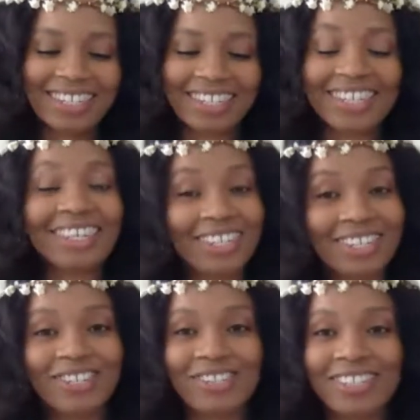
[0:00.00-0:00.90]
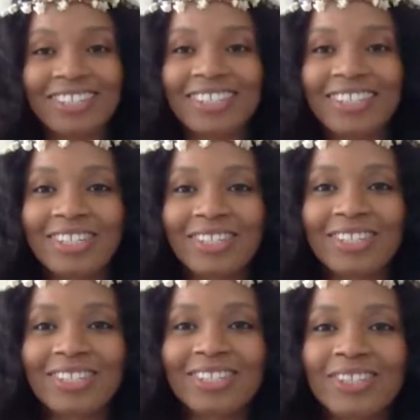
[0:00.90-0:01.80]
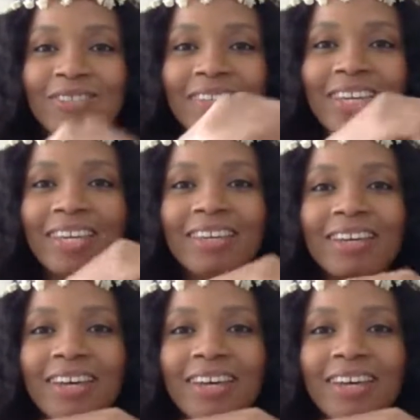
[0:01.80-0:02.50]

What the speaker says: Yin energy is its own thing.